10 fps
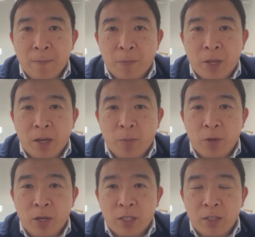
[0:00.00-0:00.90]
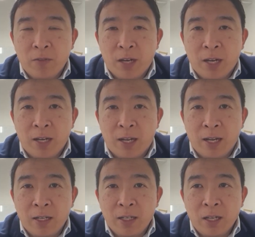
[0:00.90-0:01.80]
productive and
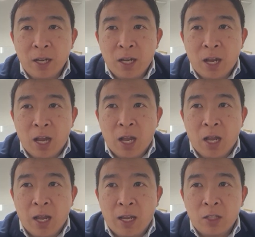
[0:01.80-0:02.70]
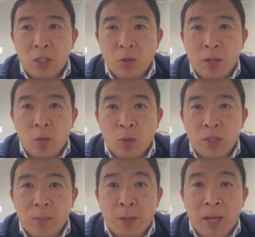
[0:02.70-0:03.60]
online. And so then
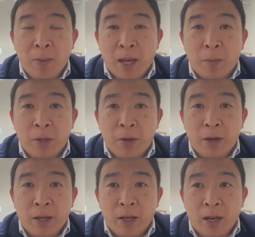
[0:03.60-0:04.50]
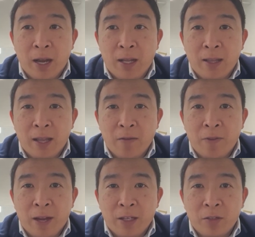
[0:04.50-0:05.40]
what's the payback period on that
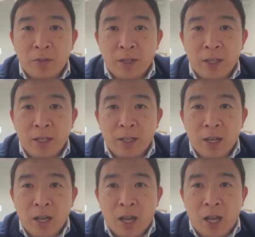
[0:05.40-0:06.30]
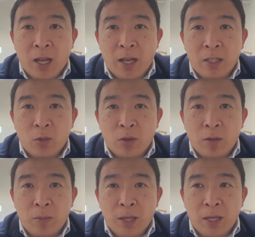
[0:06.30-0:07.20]
factory? It's going
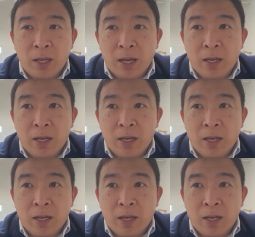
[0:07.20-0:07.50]
to be an